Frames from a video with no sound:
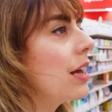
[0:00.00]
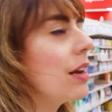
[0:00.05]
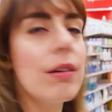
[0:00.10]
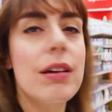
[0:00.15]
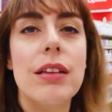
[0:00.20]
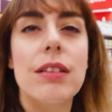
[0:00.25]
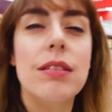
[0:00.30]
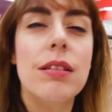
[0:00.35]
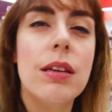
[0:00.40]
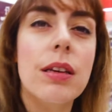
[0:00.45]

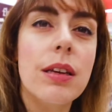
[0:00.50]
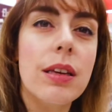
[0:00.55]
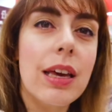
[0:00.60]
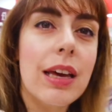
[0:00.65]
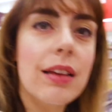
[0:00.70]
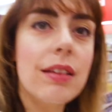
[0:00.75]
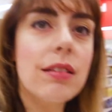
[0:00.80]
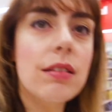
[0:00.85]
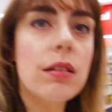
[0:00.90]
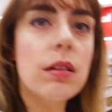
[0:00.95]
Anyways,
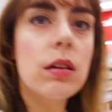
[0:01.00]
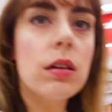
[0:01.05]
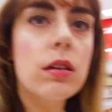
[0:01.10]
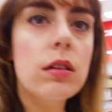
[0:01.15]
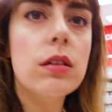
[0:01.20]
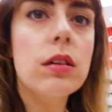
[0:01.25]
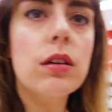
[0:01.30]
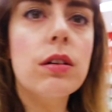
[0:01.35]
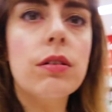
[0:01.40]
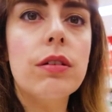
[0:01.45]
yes,
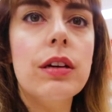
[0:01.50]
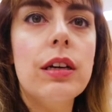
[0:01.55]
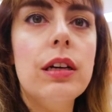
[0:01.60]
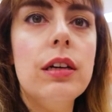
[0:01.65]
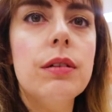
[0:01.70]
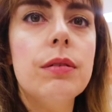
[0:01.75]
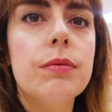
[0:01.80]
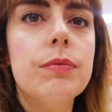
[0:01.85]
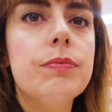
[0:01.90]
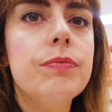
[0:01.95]

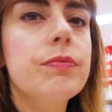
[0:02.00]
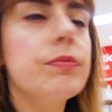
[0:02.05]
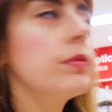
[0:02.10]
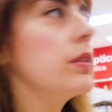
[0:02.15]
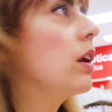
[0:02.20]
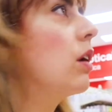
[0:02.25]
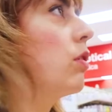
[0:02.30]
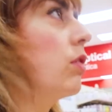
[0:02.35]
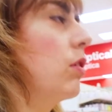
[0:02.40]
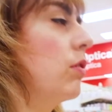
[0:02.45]
Degree.
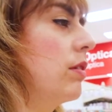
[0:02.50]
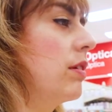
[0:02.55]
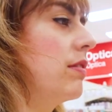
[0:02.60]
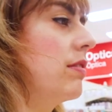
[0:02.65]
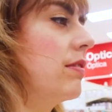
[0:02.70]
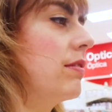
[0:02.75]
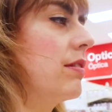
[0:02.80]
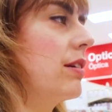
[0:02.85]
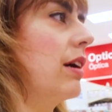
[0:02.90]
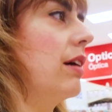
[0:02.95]
Oh no,
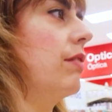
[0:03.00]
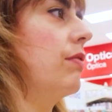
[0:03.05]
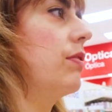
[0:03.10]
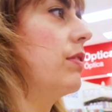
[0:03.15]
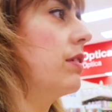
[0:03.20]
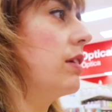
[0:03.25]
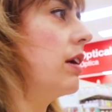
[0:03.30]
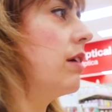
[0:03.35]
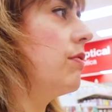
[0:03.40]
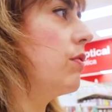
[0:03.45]
this is Dove.
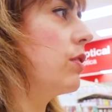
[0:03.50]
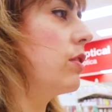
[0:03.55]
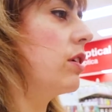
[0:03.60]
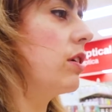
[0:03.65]
Dove or